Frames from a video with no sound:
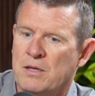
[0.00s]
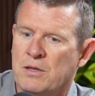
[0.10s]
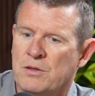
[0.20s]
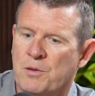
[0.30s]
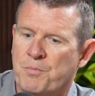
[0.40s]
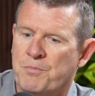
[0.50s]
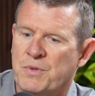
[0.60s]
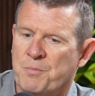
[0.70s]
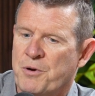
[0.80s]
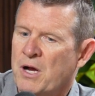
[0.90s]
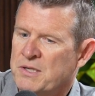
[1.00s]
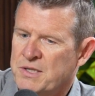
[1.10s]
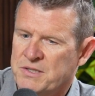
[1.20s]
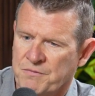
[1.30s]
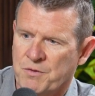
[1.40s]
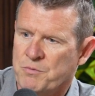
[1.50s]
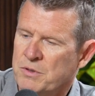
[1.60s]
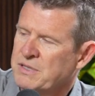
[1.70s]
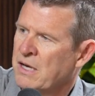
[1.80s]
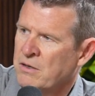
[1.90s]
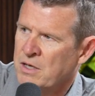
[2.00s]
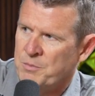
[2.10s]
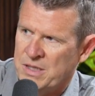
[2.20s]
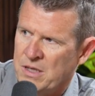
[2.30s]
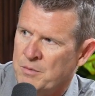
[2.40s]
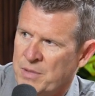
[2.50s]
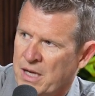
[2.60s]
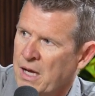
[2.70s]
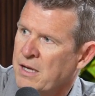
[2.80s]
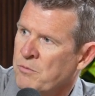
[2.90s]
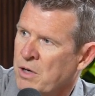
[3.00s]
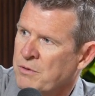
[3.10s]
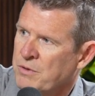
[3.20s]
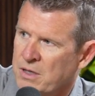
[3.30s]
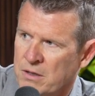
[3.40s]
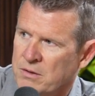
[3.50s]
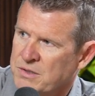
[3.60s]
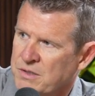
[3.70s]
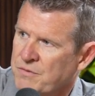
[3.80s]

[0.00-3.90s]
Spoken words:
the process of the root down can be done by anyone, regardless of